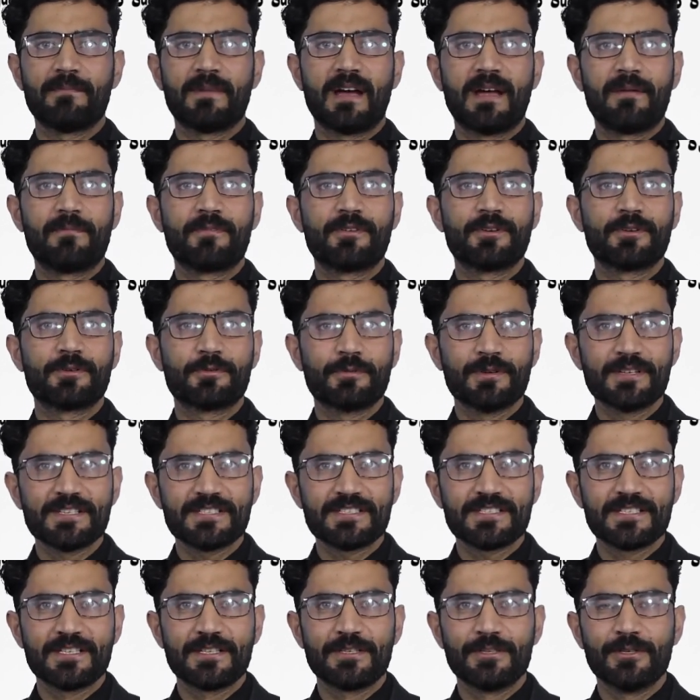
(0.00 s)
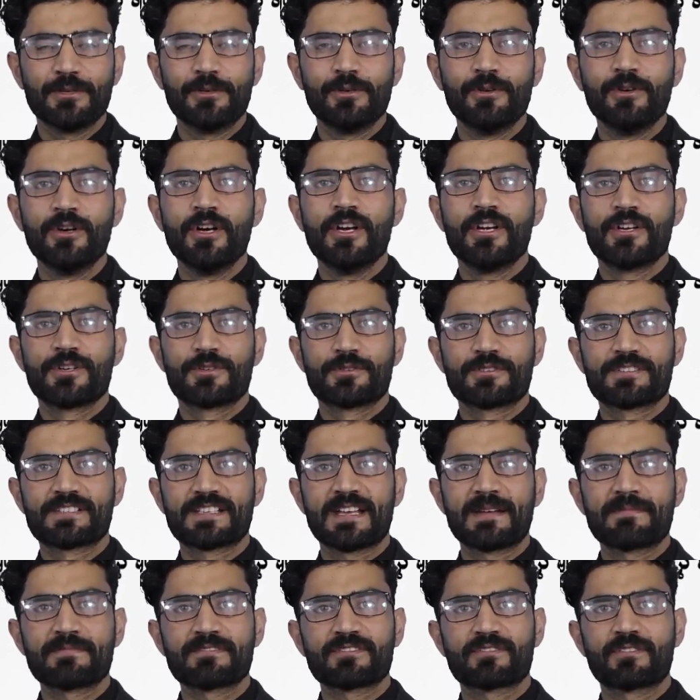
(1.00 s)
I am requesting you to
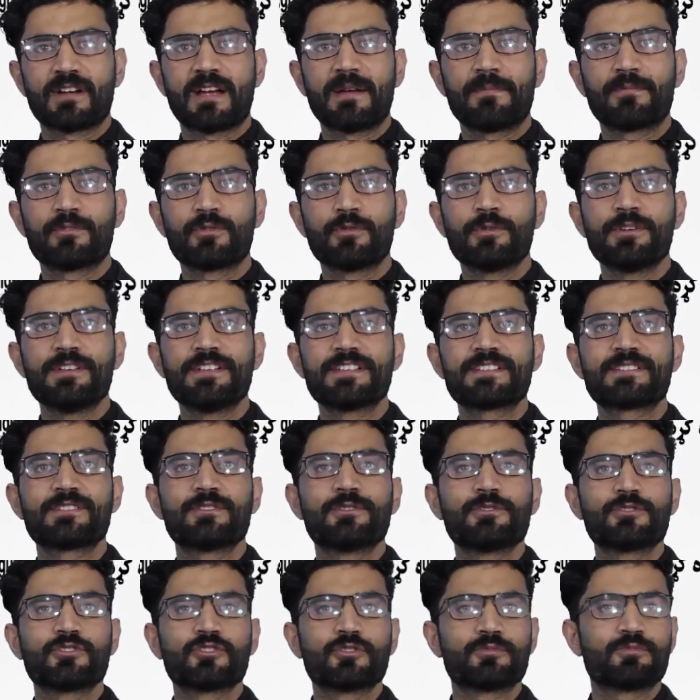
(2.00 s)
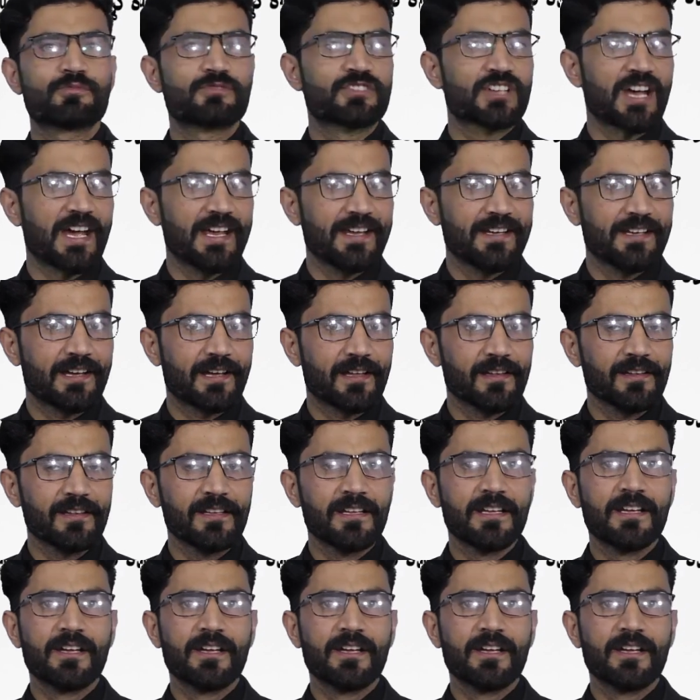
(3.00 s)
subscribe Ruhi's YouTube channel,